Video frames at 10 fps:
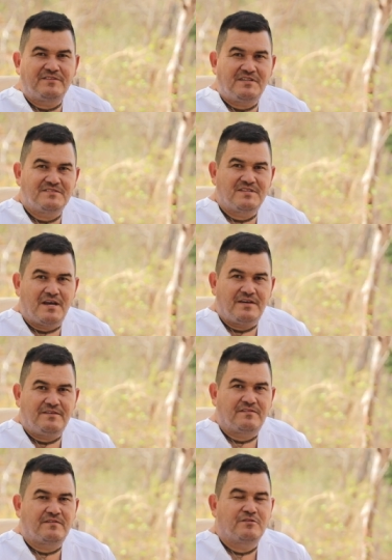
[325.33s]
these
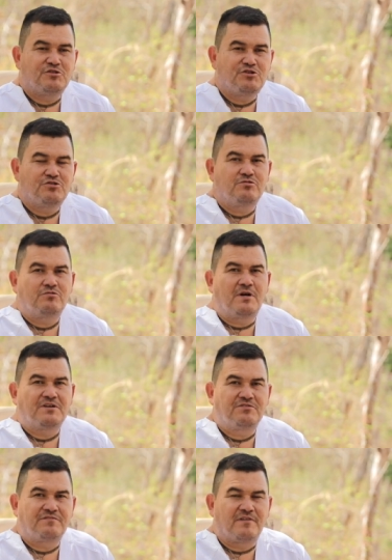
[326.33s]
days you
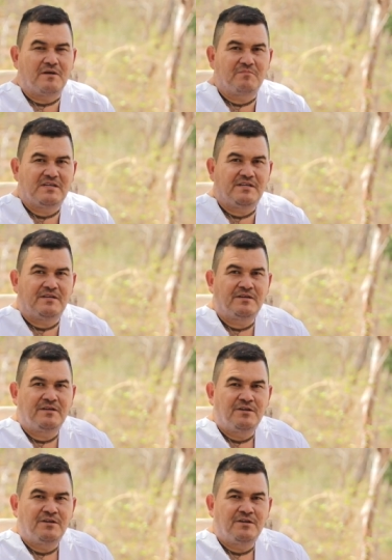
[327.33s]
and your family